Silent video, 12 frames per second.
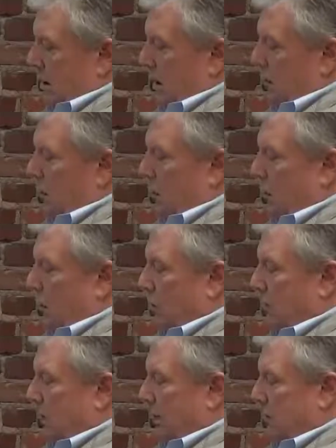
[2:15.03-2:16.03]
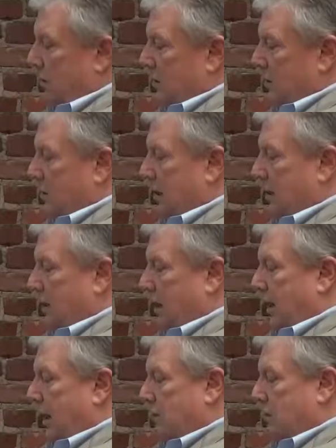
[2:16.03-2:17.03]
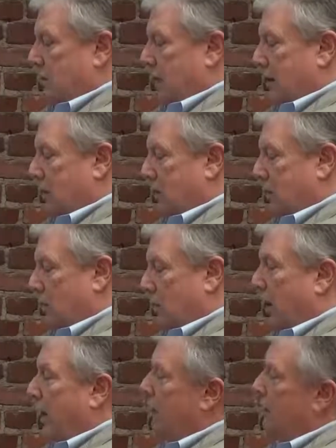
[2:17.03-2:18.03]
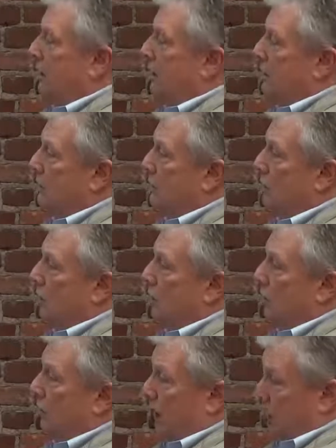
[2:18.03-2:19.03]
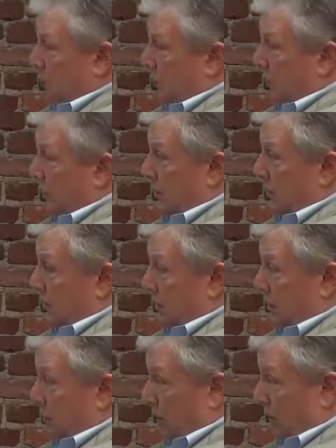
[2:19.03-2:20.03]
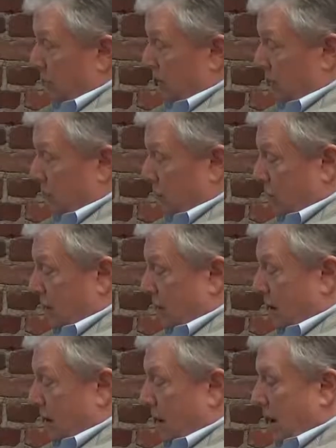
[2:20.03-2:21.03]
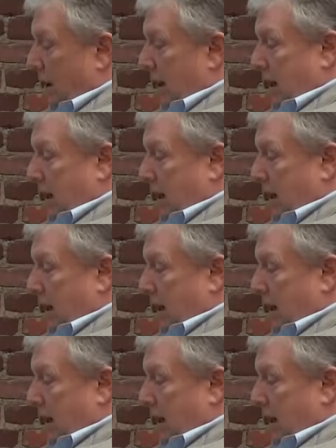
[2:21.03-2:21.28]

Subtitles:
And so you're basically saying that exercise in the brain is your expertise in the arena that you're in.